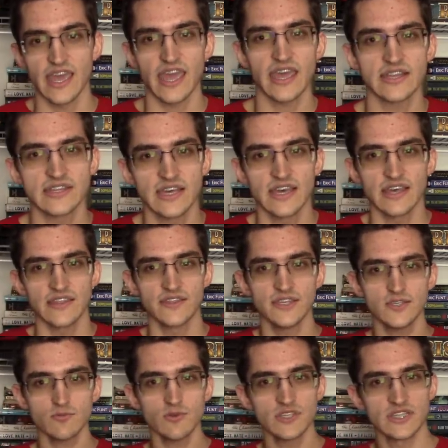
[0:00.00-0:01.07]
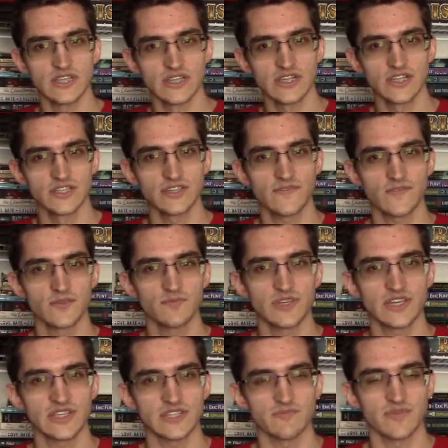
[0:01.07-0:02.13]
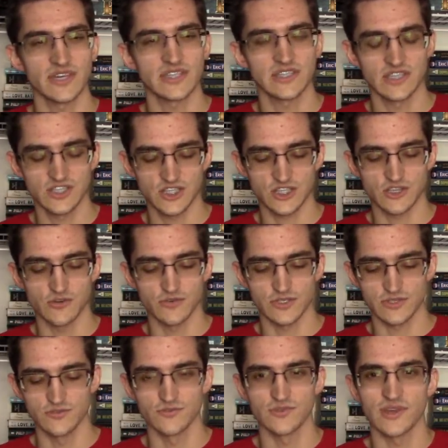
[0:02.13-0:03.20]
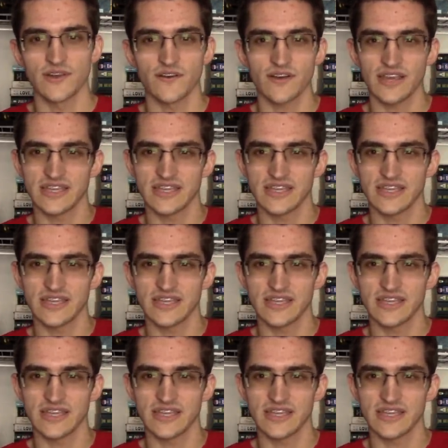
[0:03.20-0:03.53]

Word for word: And this one's a little different because it basically just goes through their